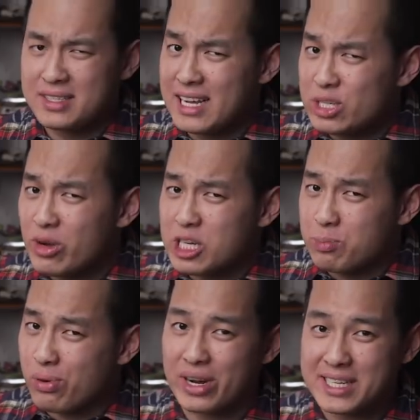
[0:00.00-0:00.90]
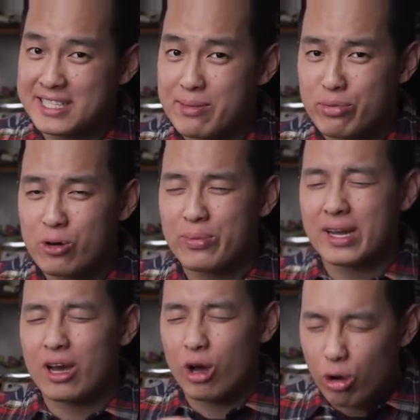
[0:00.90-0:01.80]
This next one is pretty simple,
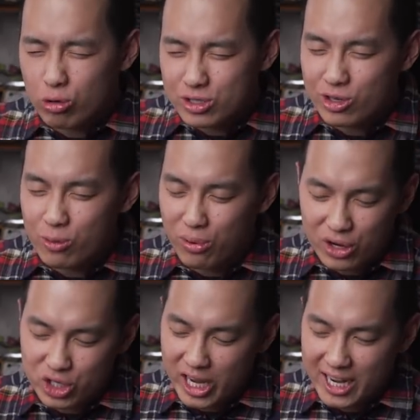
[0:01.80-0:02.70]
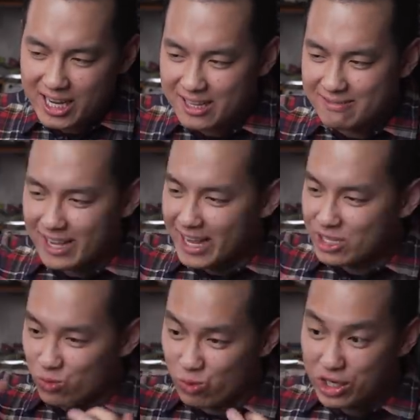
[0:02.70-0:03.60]
but oh so appreciated.
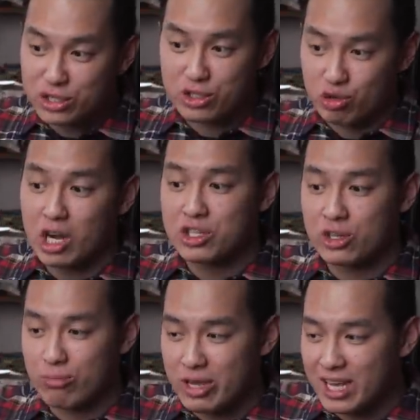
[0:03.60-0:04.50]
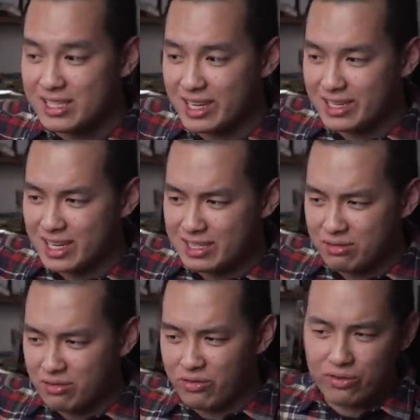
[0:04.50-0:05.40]
Its rigid structure means it
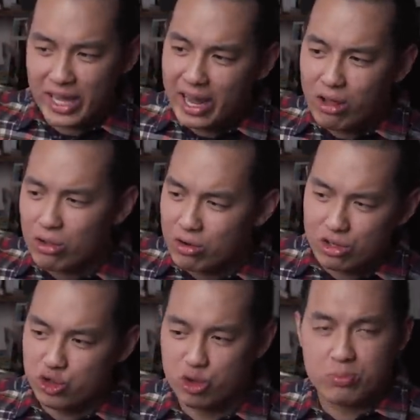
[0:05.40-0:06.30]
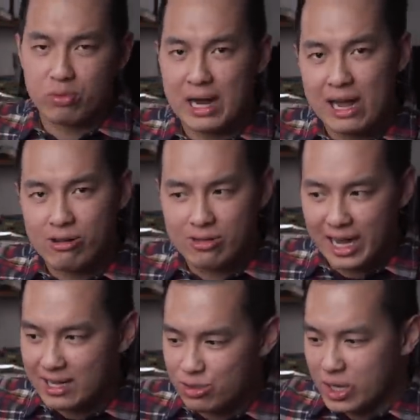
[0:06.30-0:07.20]
doesn't flail or droop around,
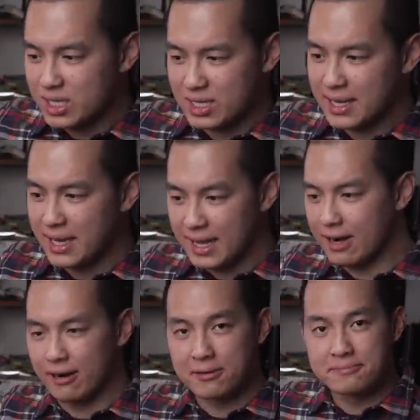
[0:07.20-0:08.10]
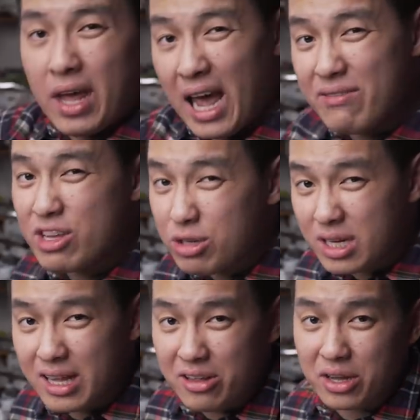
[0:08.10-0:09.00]
as you can see here. The heavy use
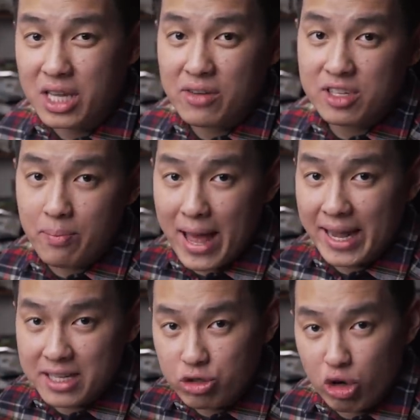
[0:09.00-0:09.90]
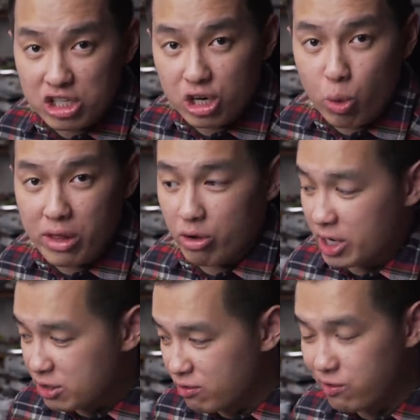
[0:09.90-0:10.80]
of leather gives the bag its structure whether
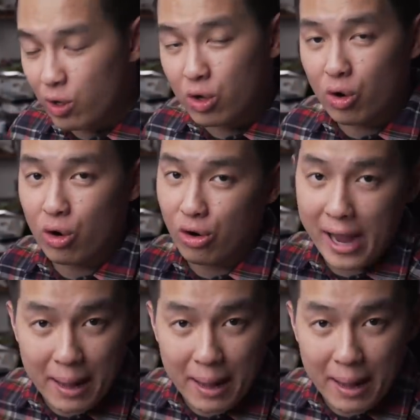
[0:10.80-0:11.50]
it's full or